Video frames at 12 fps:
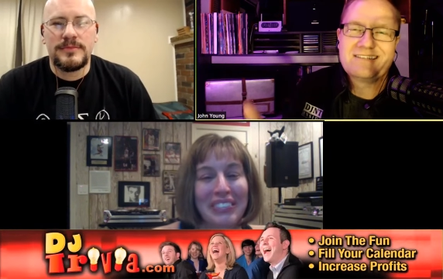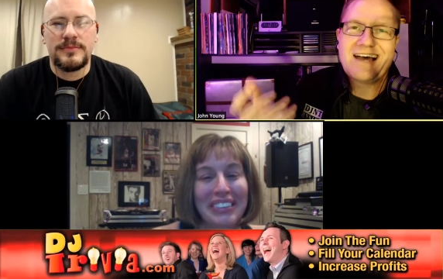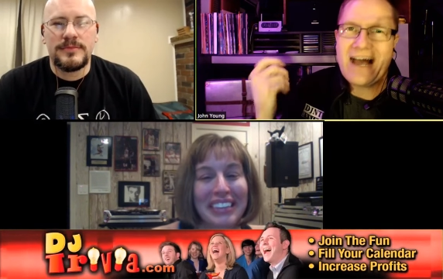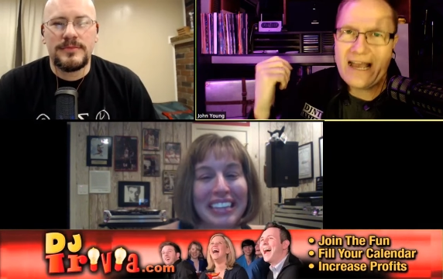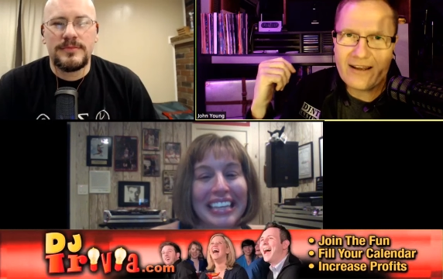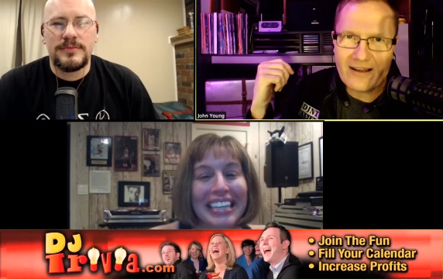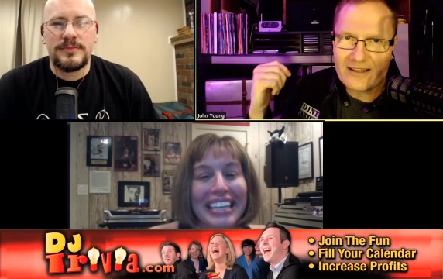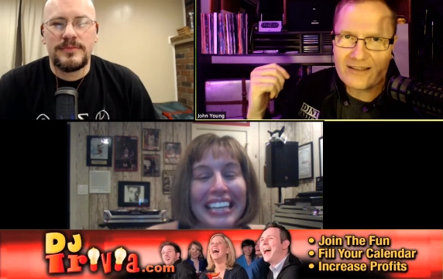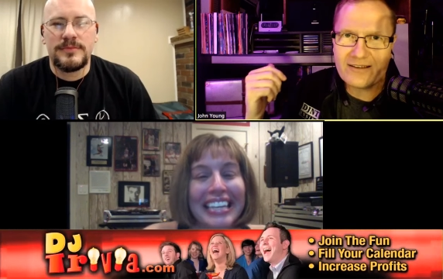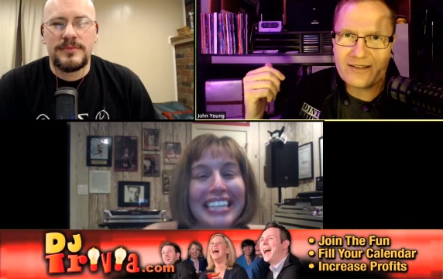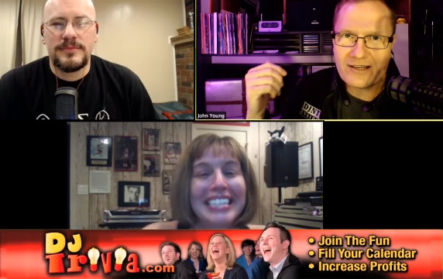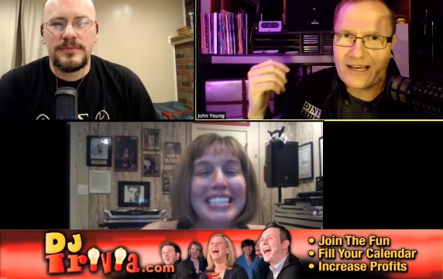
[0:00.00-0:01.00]
Speaker 1: died on,
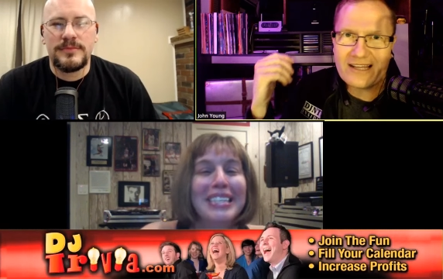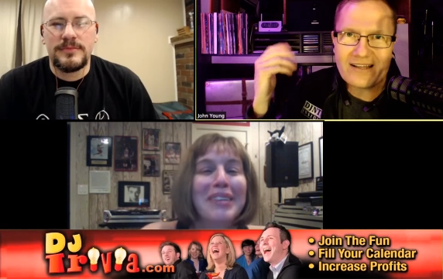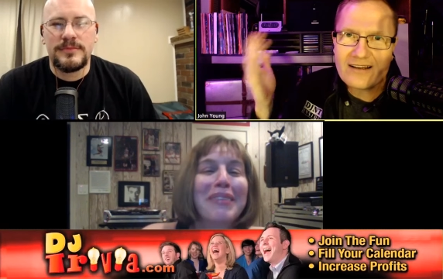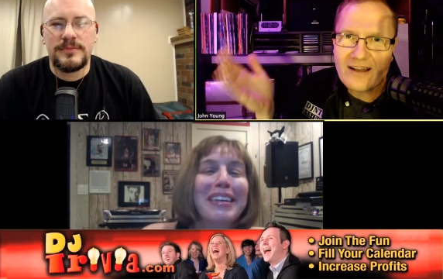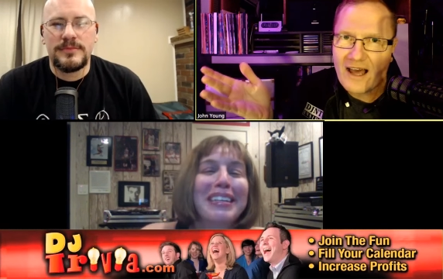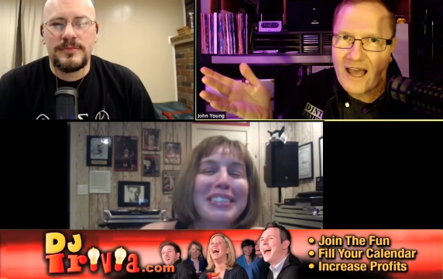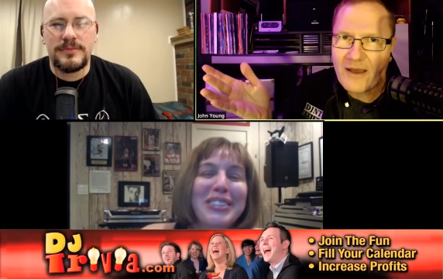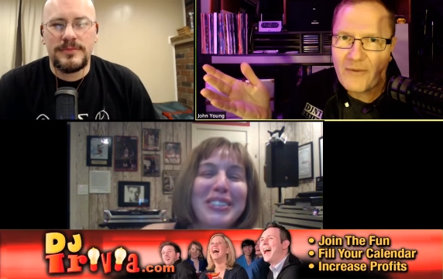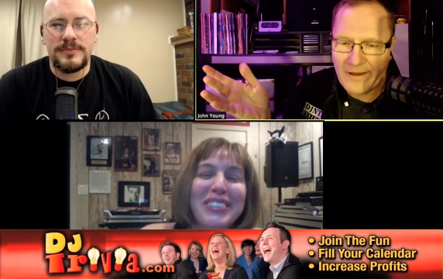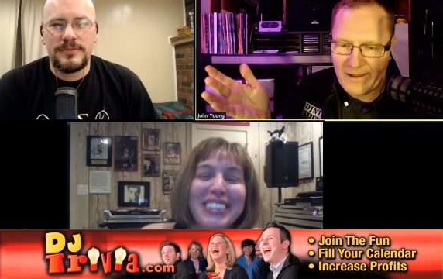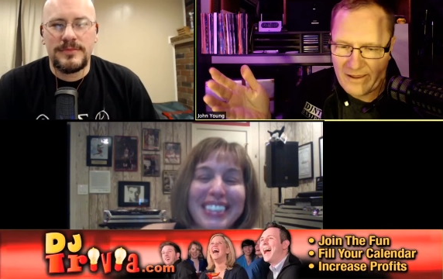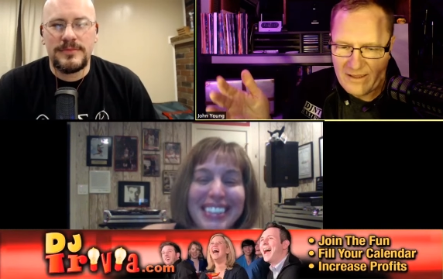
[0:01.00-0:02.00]
you know, got hit on a
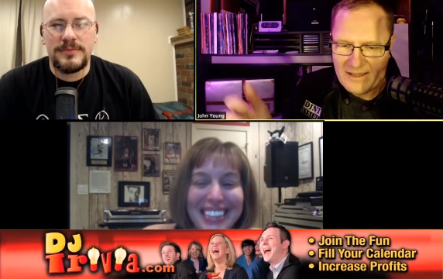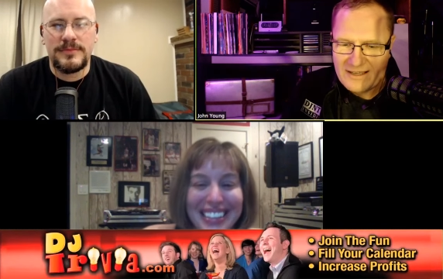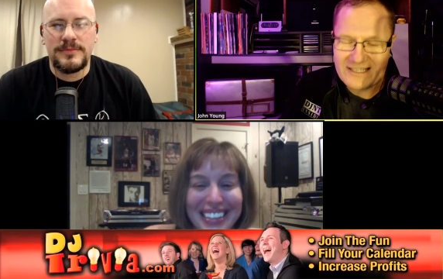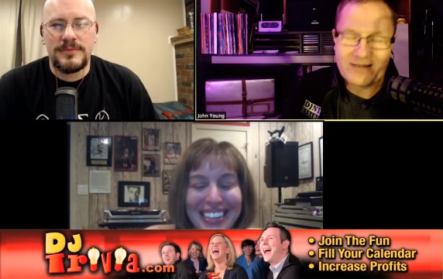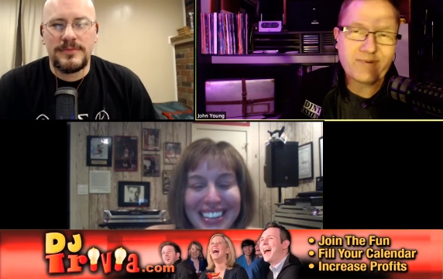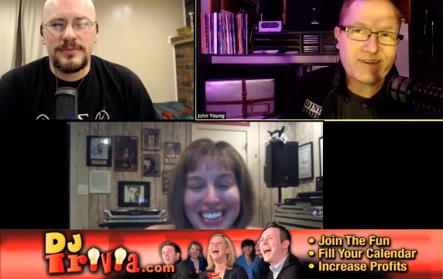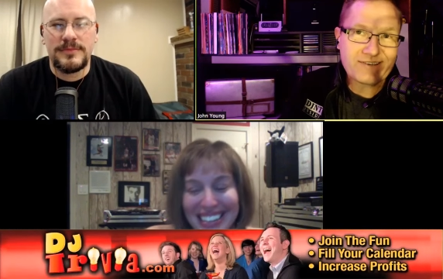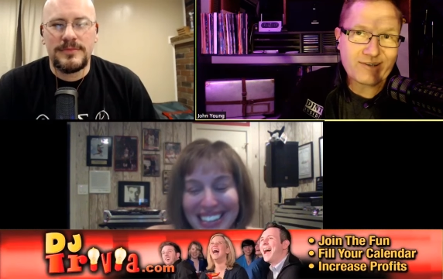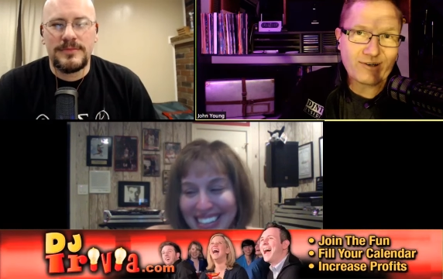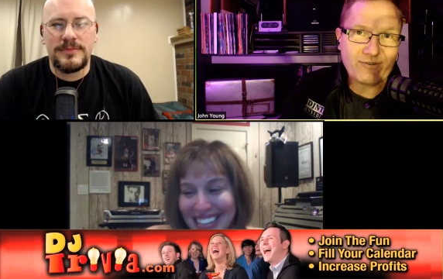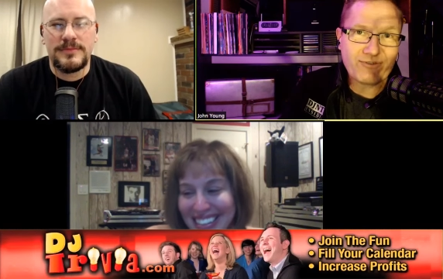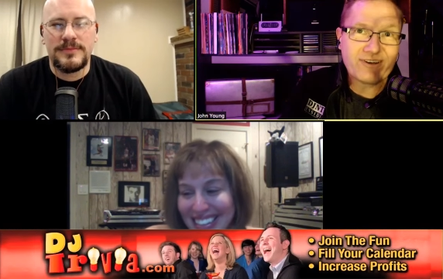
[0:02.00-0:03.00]
highway. Somebody's
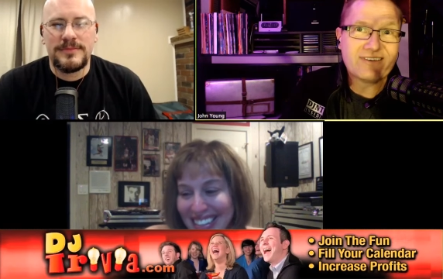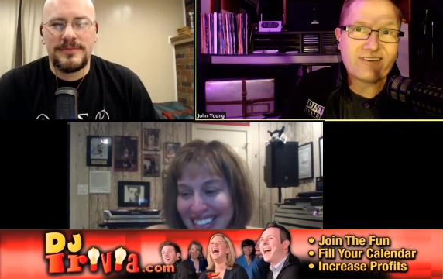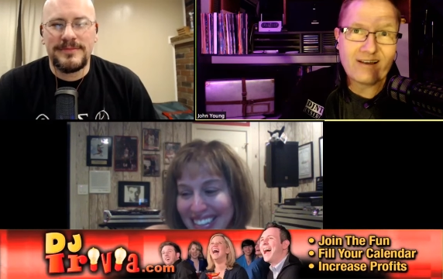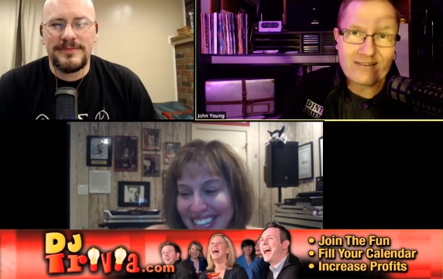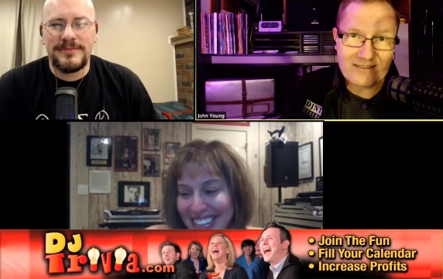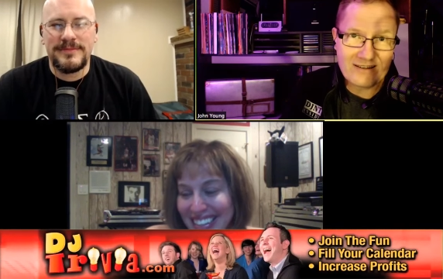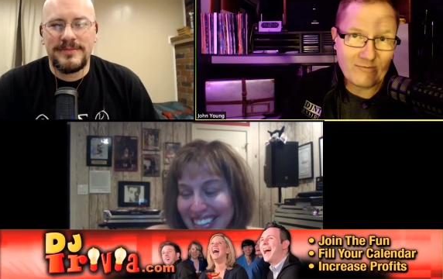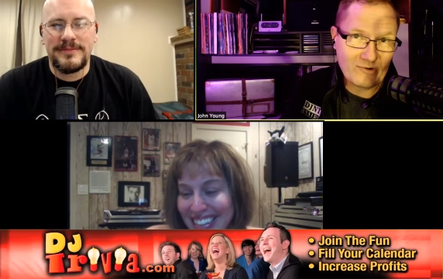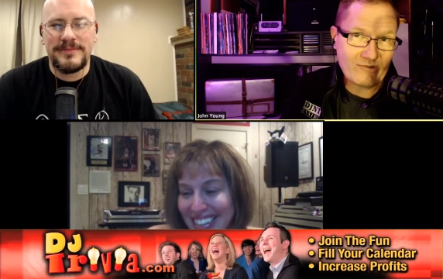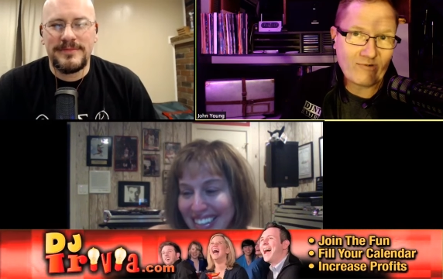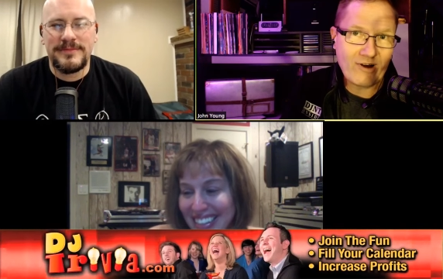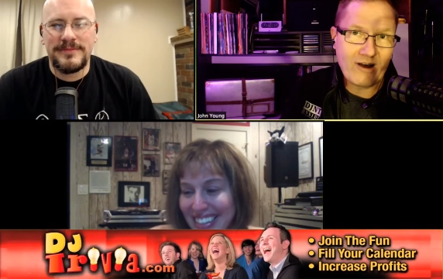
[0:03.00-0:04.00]
girlfriend done
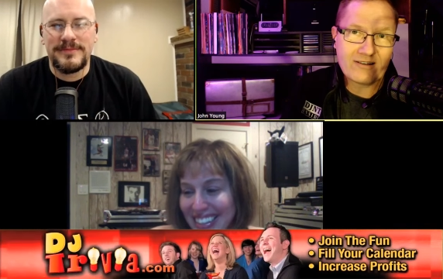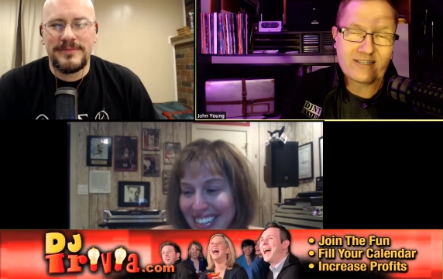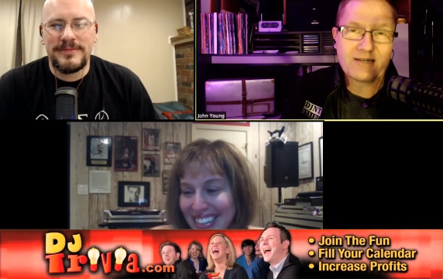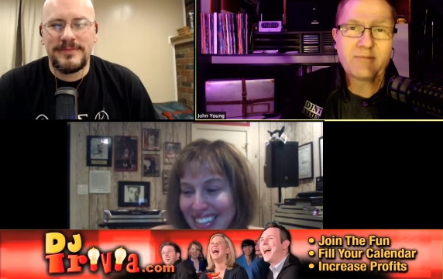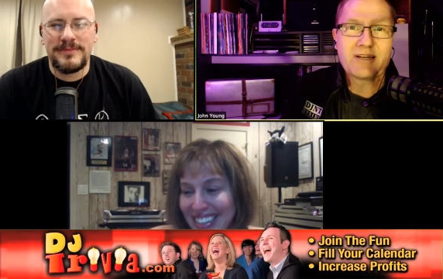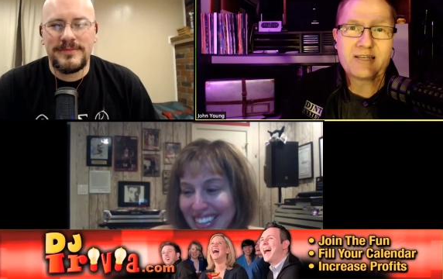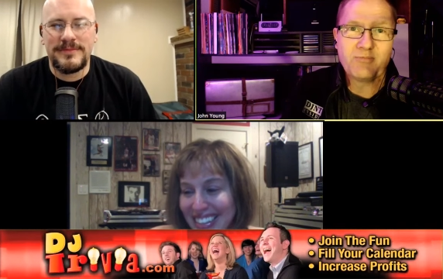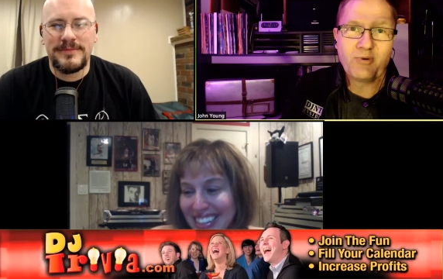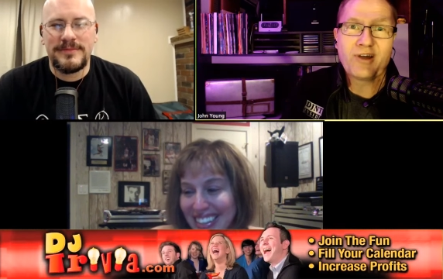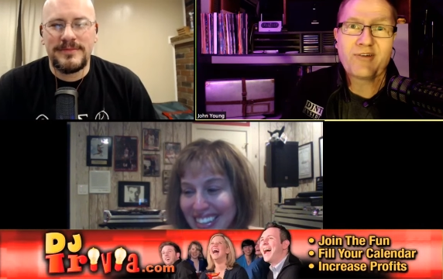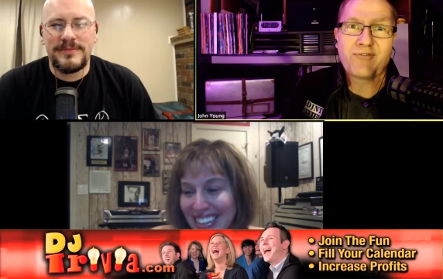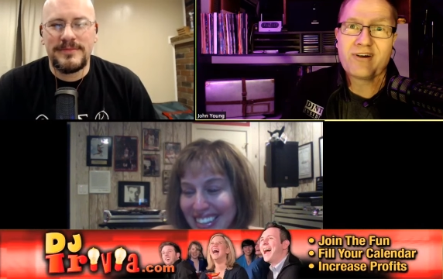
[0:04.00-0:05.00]
someone wrong. Somebody's
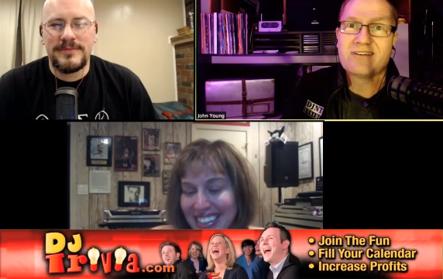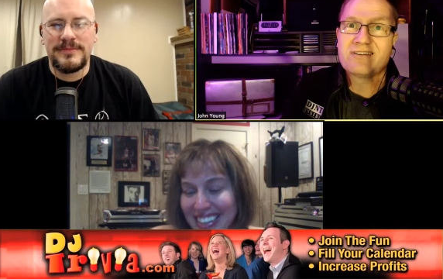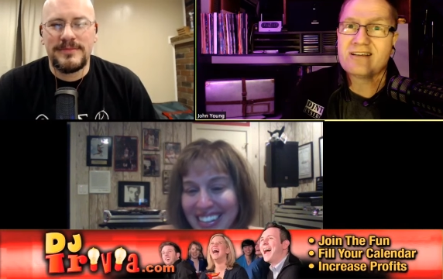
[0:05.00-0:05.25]
boyfriend